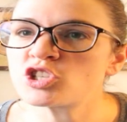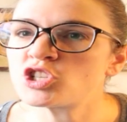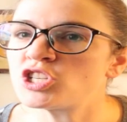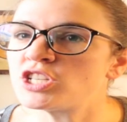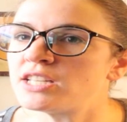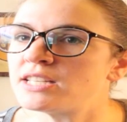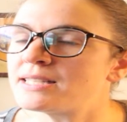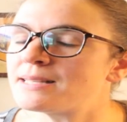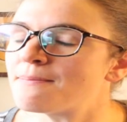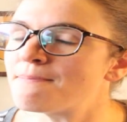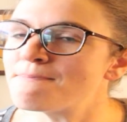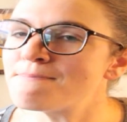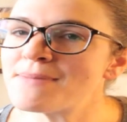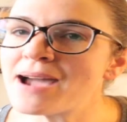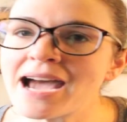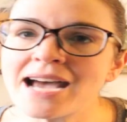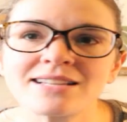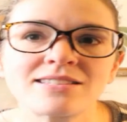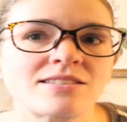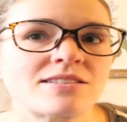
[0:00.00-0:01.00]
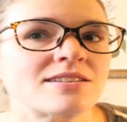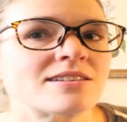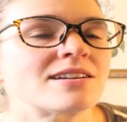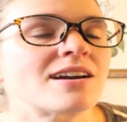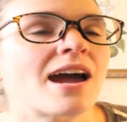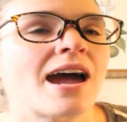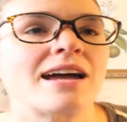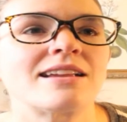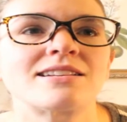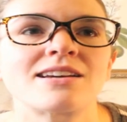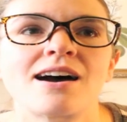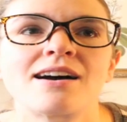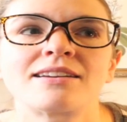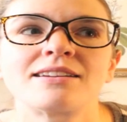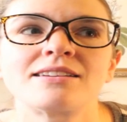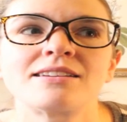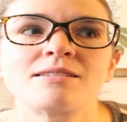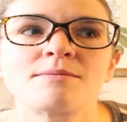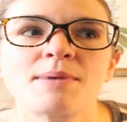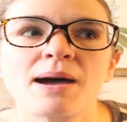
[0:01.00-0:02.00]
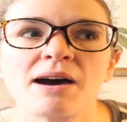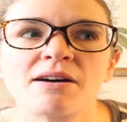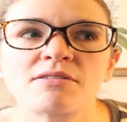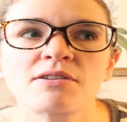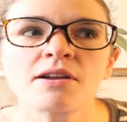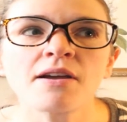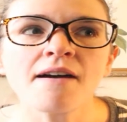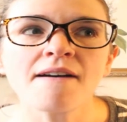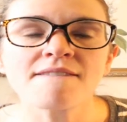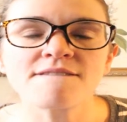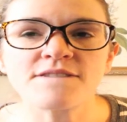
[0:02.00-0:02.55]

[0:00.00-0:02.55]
She is a master at talking about